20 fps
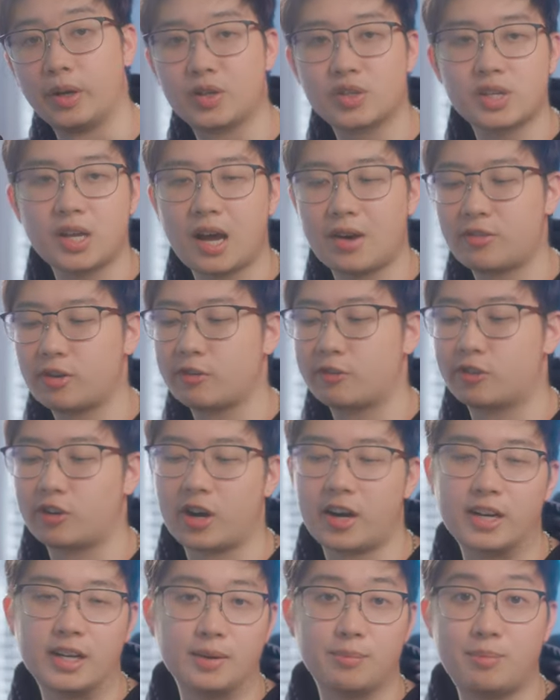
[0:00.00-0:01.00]
also have a
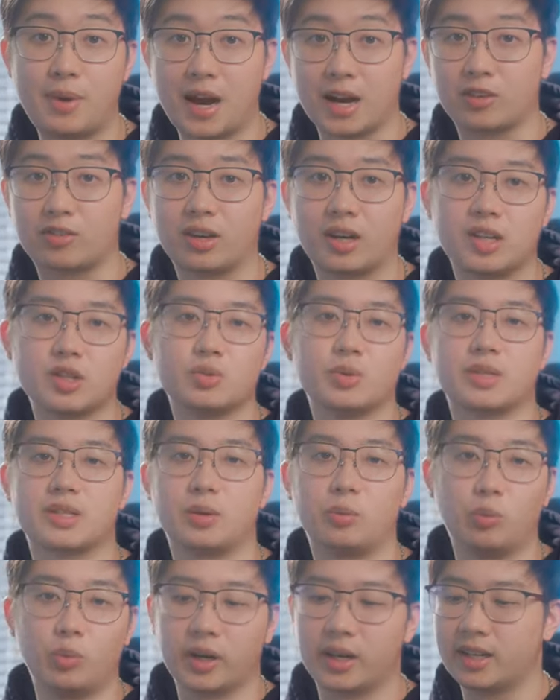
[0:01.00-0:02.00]
variety of backgrounds with
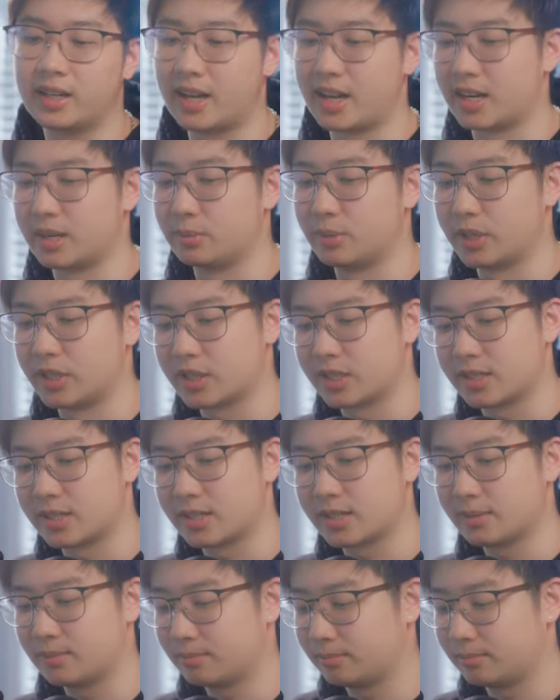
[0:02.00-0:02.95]
some wicked animations.